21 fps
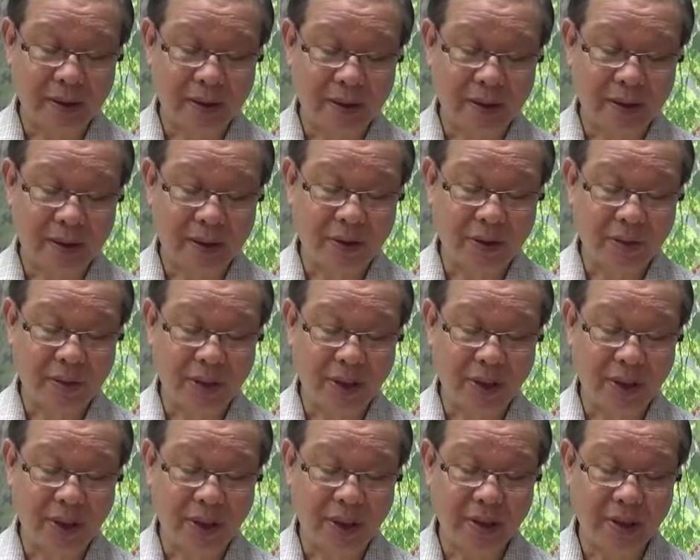tells the
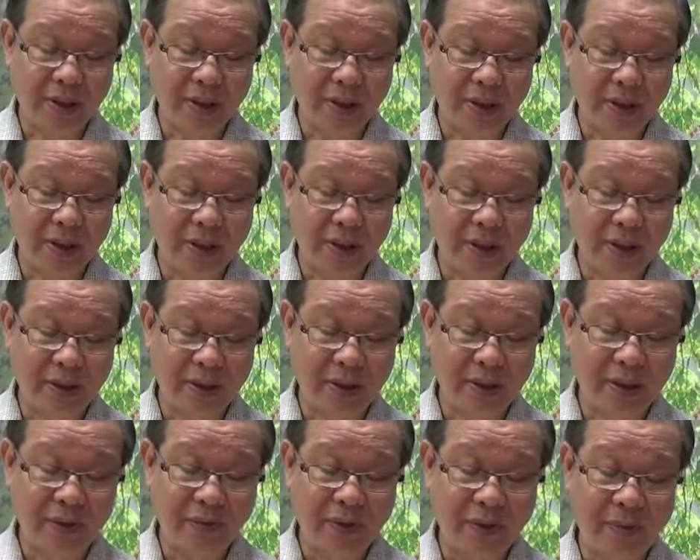Buddha,
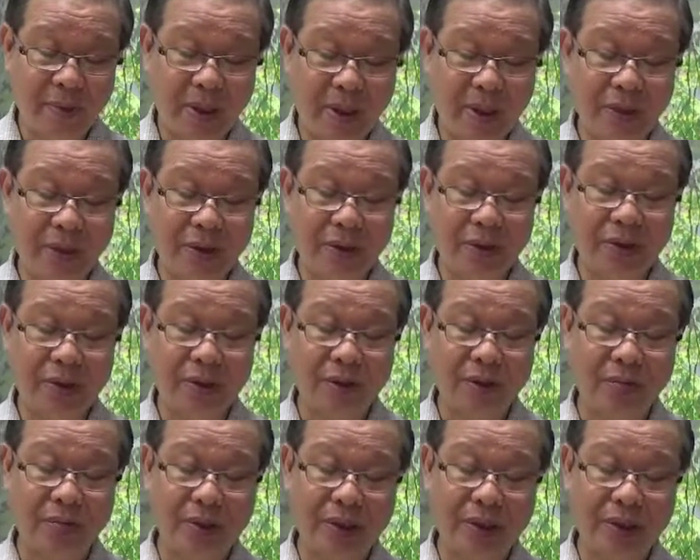never mind the talk,